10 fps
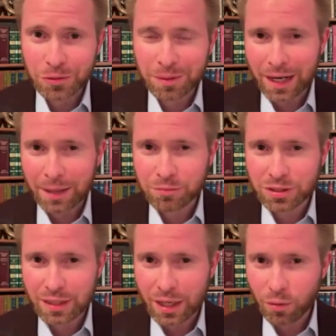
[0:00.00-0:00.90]
But
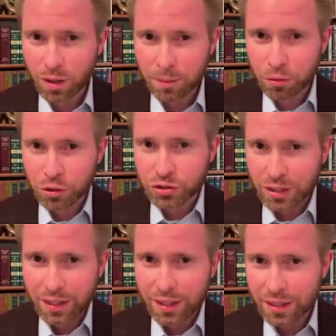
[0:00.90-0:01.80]
I want to push
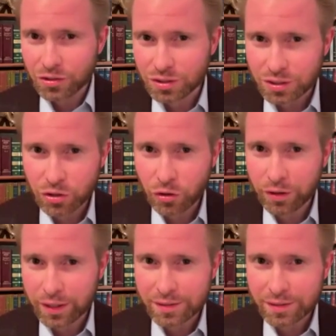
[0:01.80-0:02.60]
and just curious,